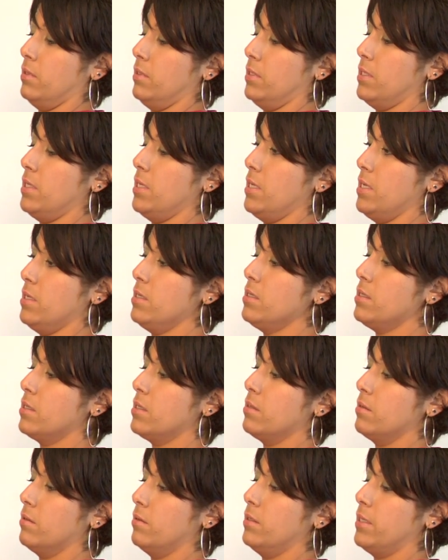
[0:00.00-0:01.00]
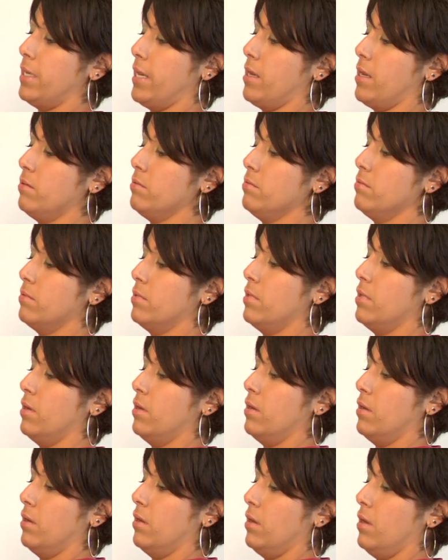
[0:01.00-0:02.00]
tease down.
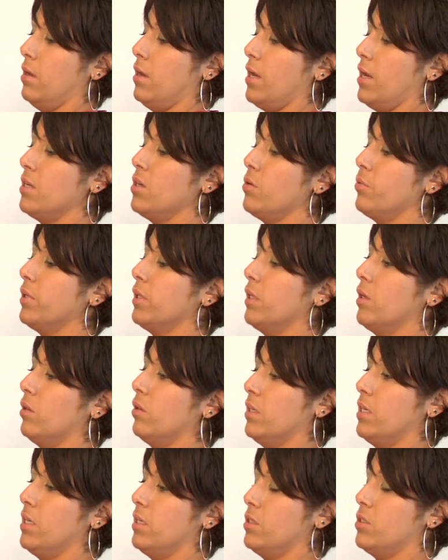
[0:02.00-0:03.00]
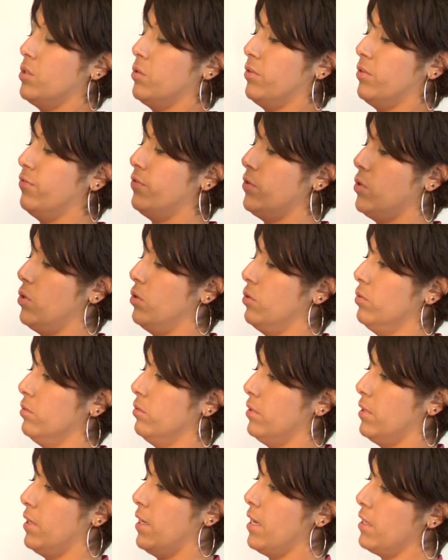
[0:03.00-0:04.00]
And you really only need to do a few
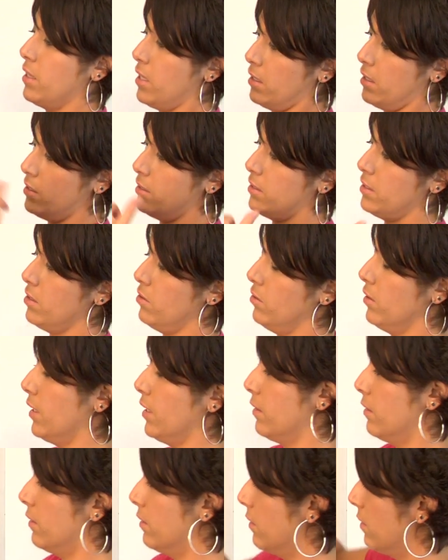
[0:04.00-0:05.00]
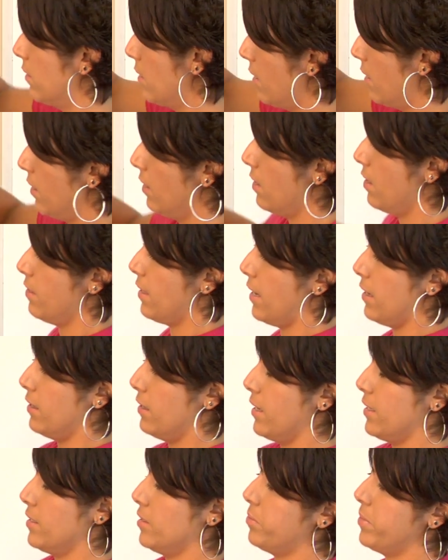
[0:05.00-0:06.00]
and then see you get that
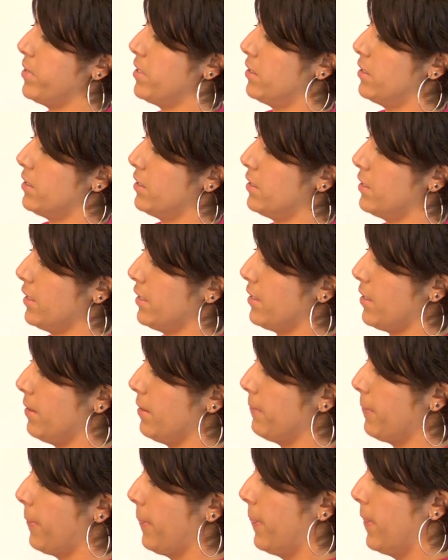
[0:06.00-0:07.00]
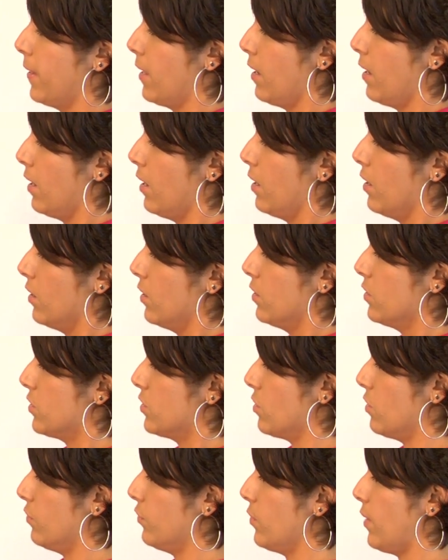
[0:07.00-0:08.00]
nice piece to stick up.
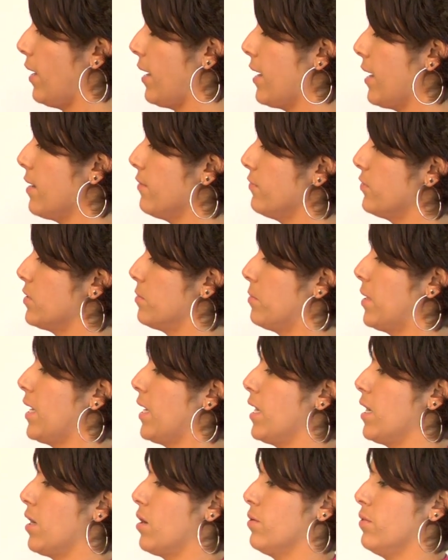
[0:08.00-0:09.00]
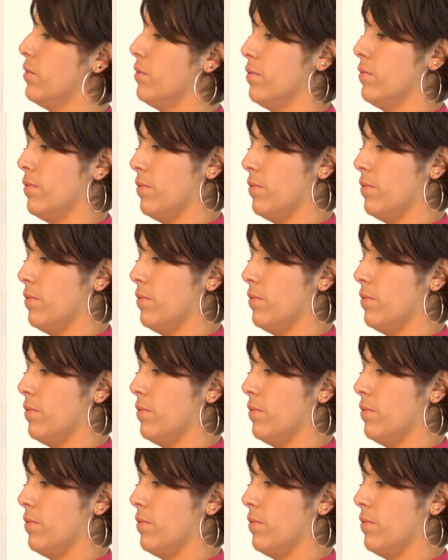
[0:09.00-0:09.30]
So if you have some hair